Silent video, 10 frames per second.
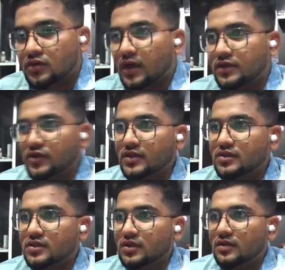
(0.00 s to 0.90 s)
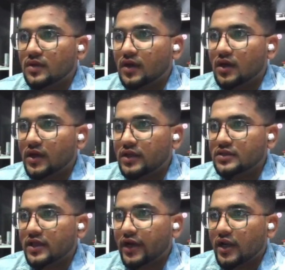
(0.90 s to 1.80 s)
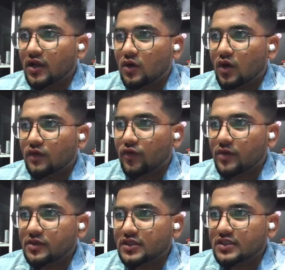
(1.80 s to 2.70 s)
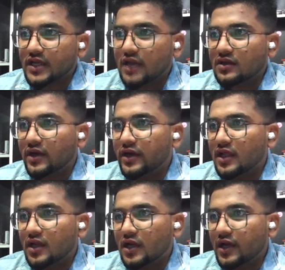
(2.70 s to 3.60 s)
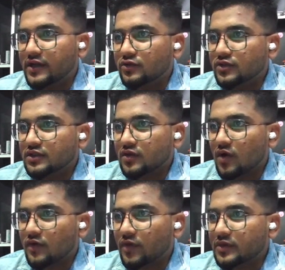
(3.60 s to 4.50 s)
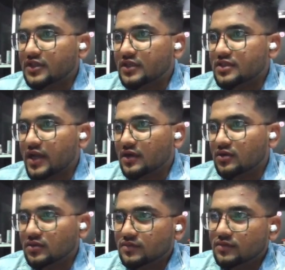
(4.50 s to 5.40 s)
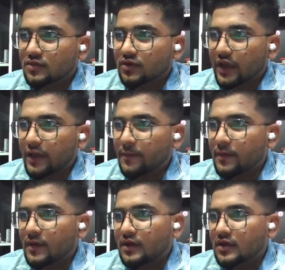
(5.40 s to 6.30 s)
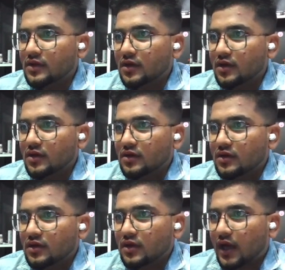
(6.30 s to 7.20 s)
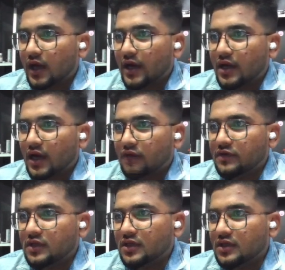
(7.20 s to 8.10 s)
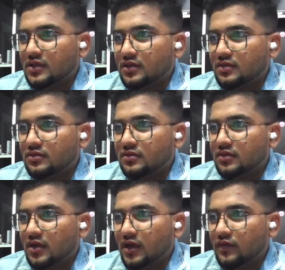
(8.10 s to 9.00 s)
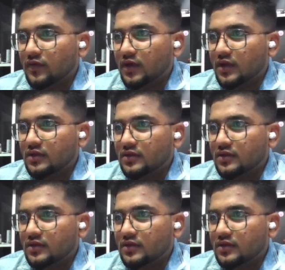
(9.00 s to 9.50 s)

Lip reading: guys, you can see it is creating cloud formation stack. Internally it uses cloud formation stack. Okay, and after that it will